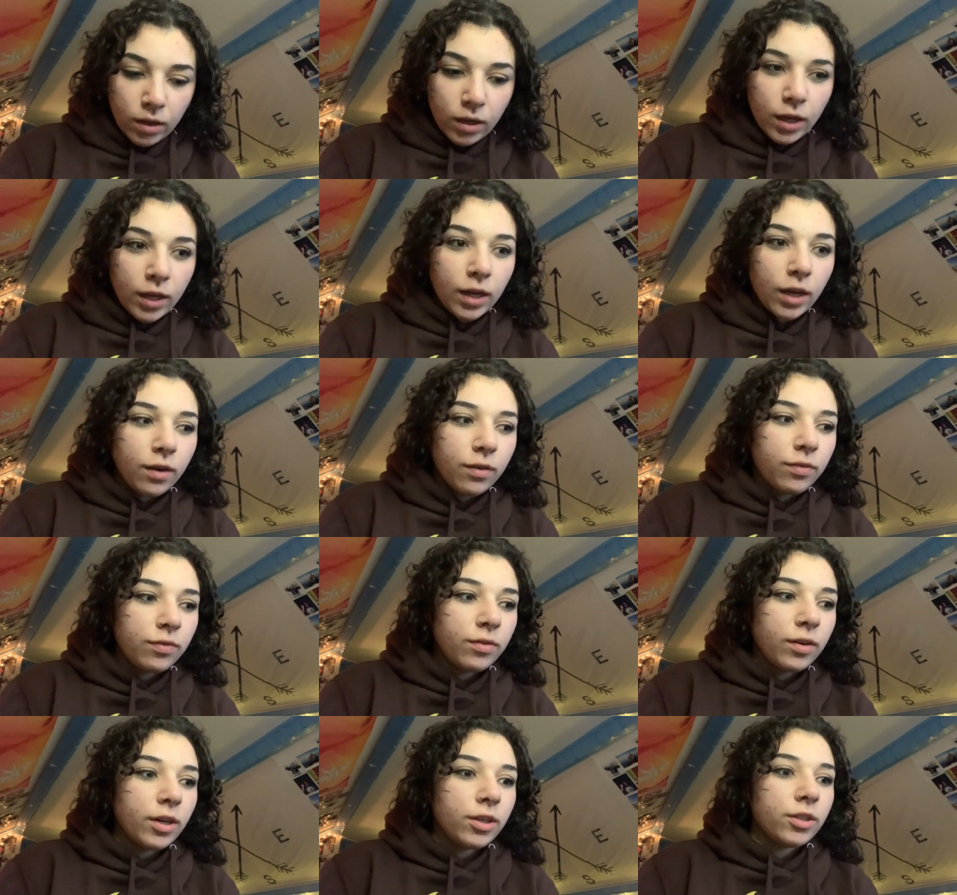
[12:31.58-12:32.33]
I gotta
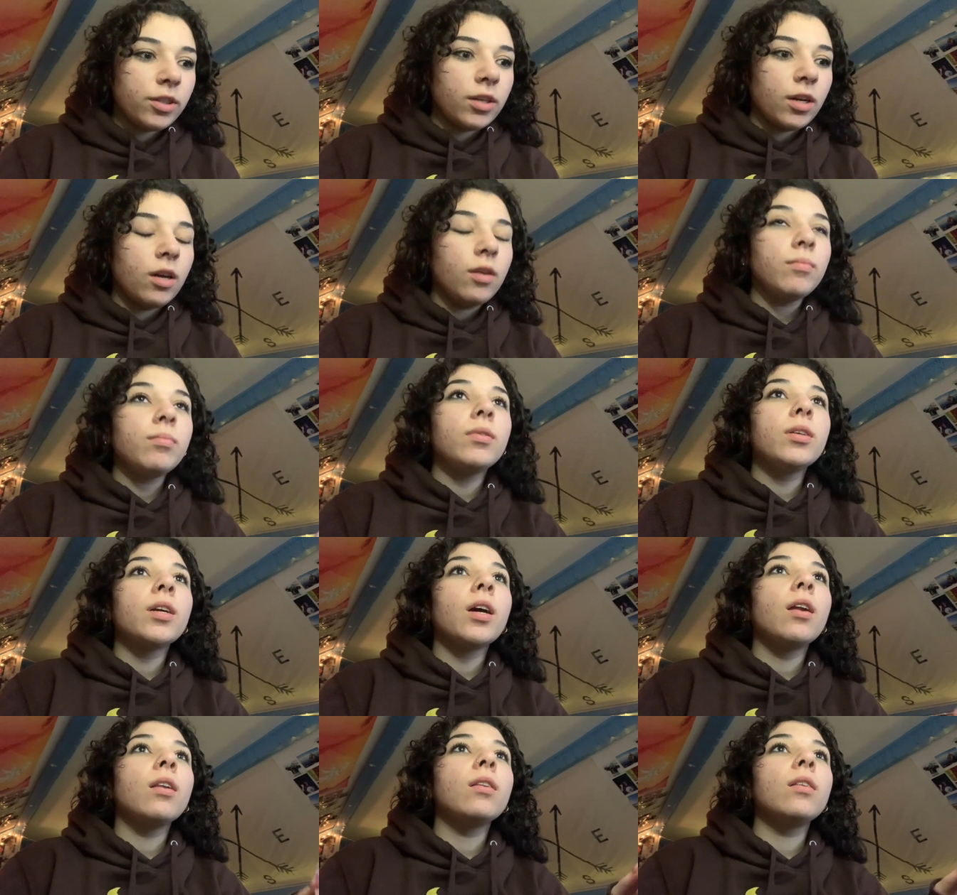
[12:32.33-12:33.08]
freshen up. I
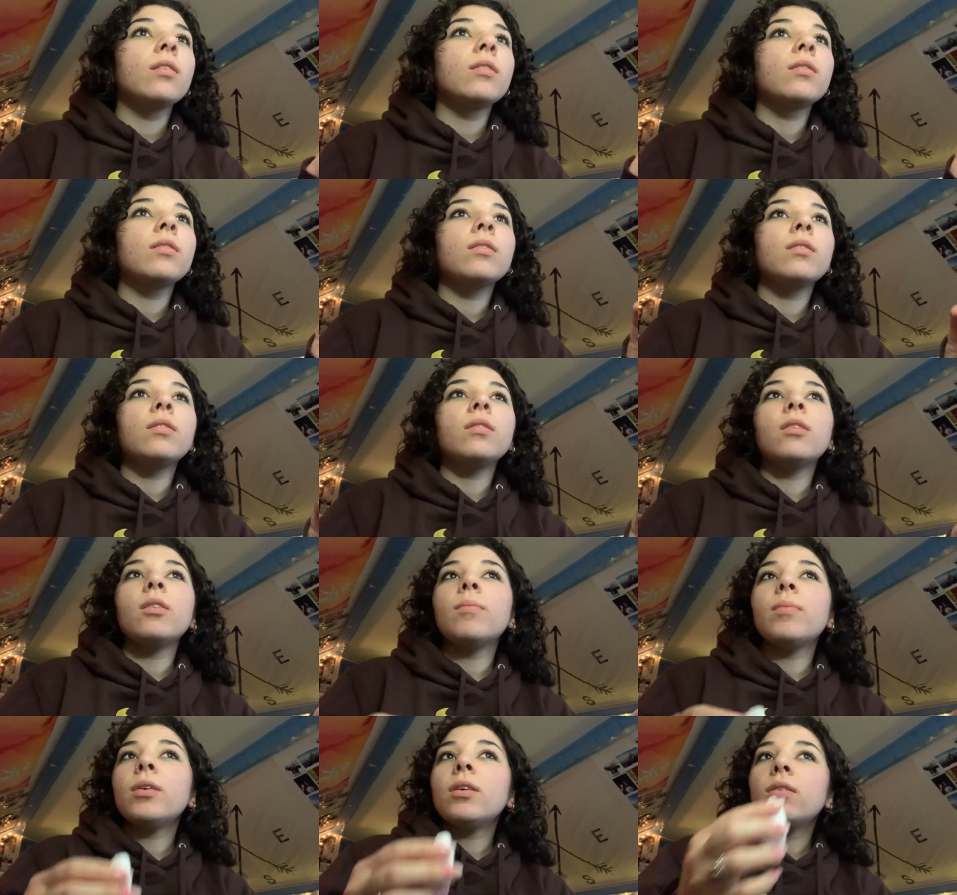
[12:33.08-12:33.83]
gotta look a
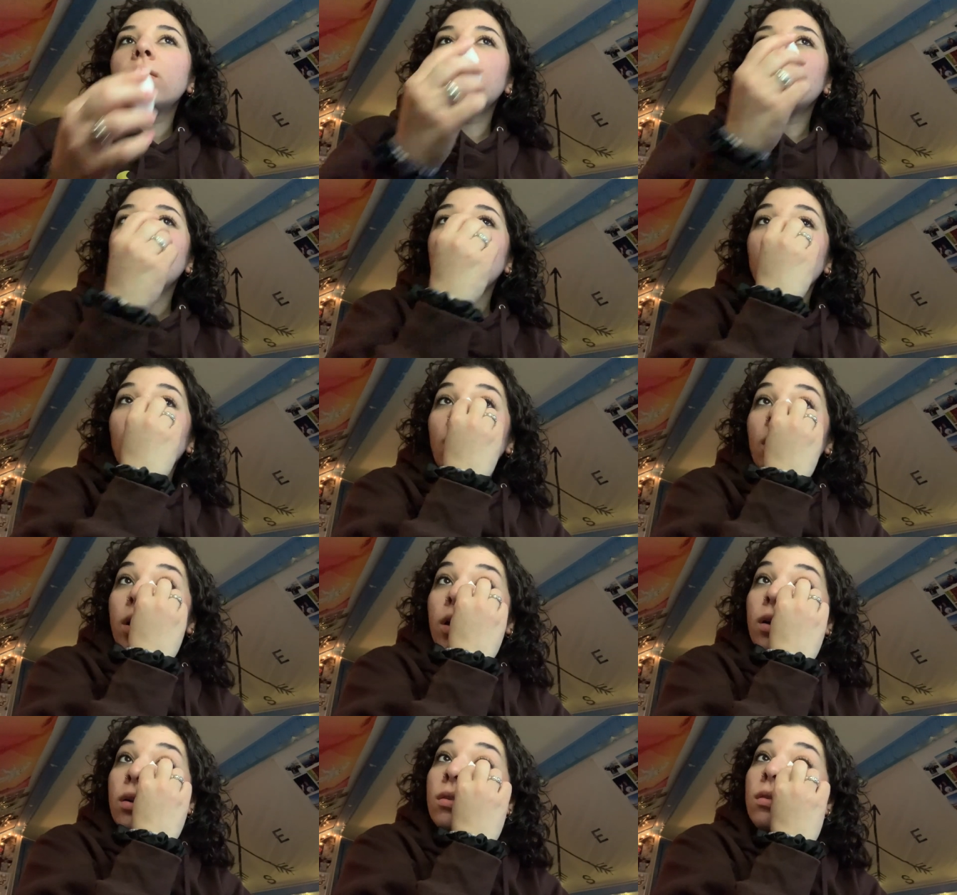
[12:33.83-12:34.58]
little bit
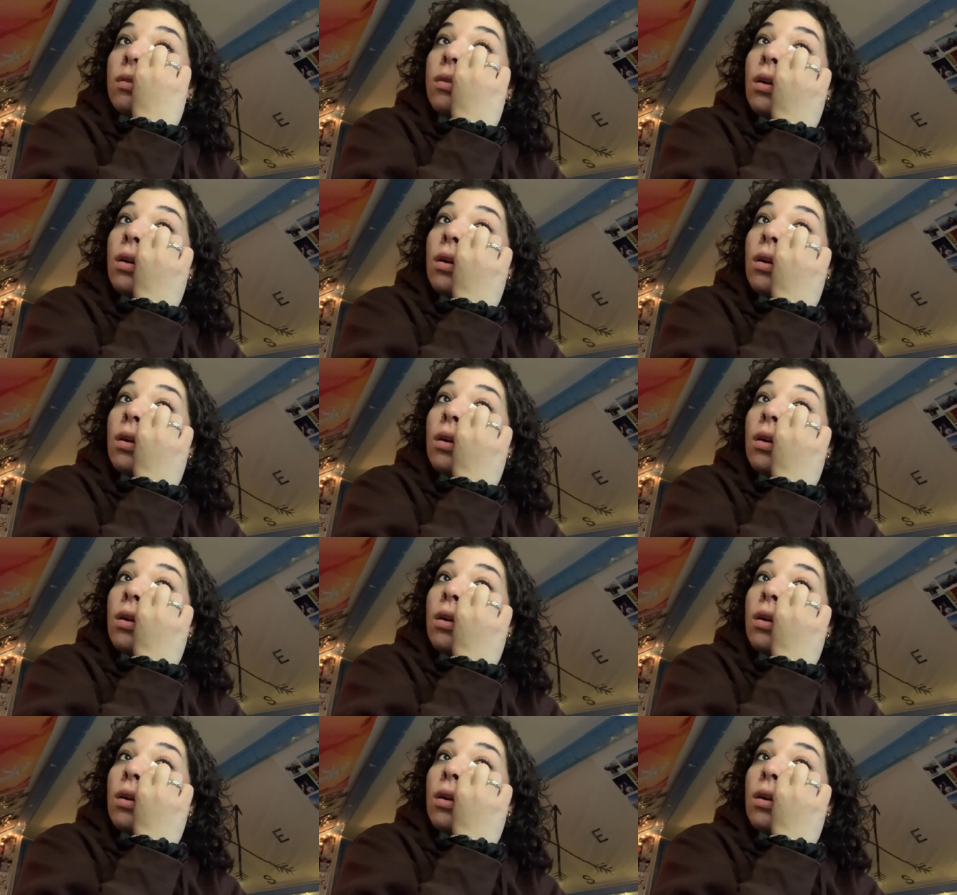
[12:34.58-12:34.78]
more.